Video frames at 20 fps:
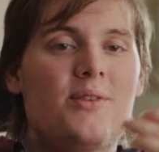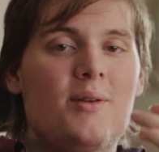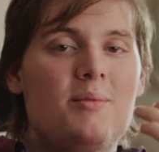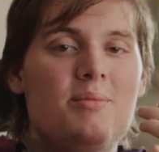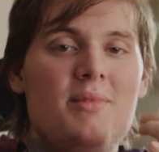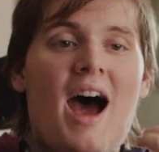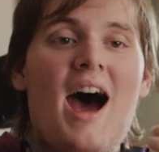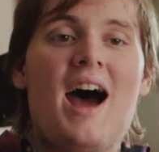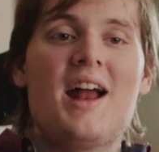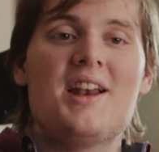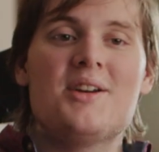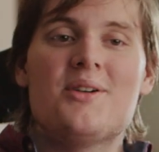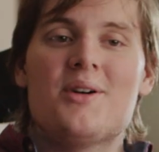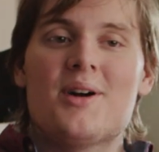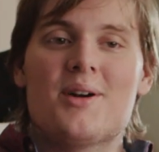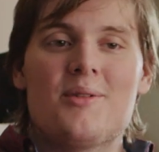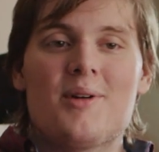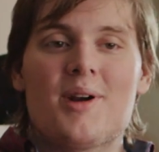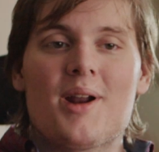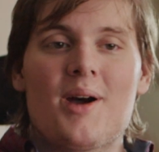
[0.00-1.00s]
from not
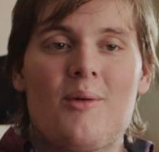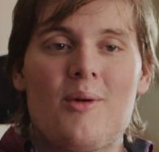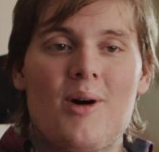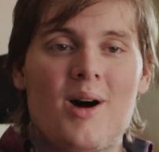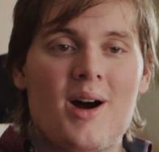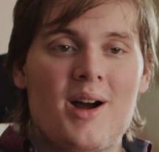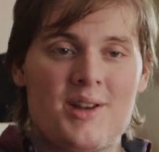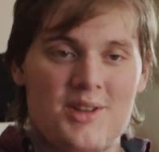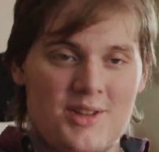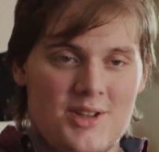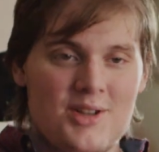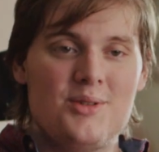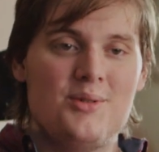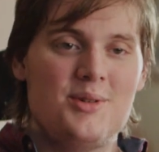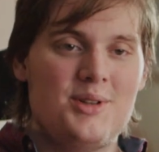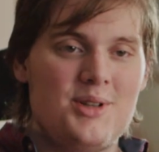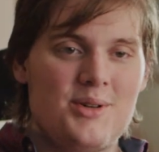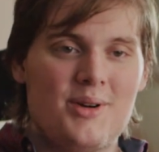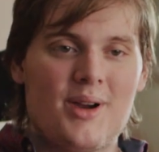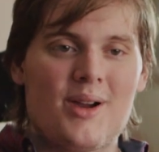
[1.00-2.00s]
doing what I want to
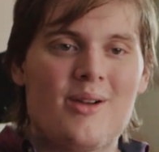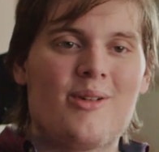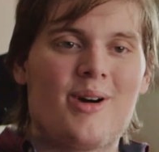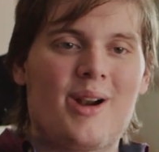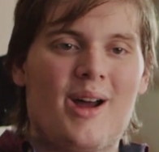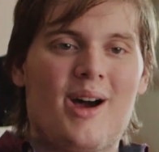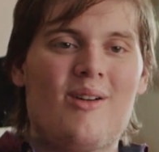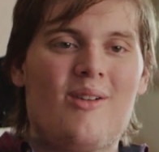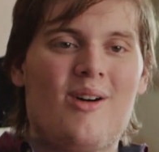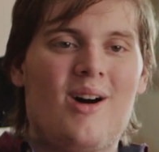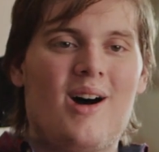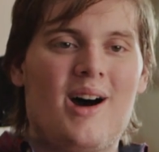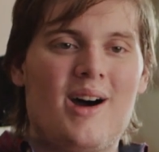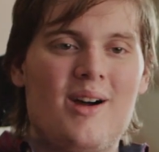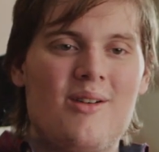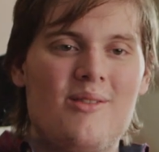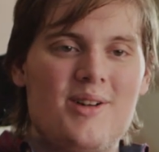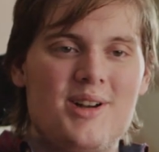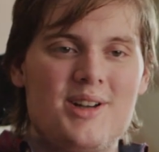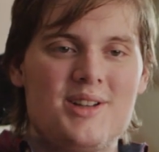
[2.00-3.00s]
doing what I want,
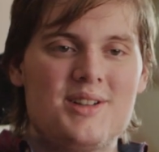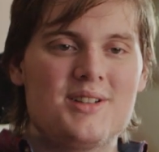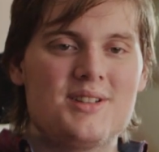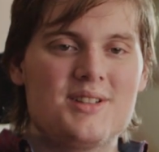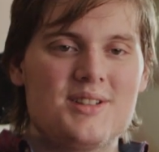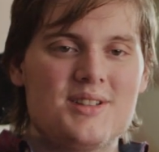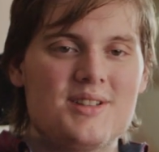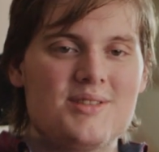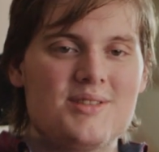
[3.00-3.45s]
which is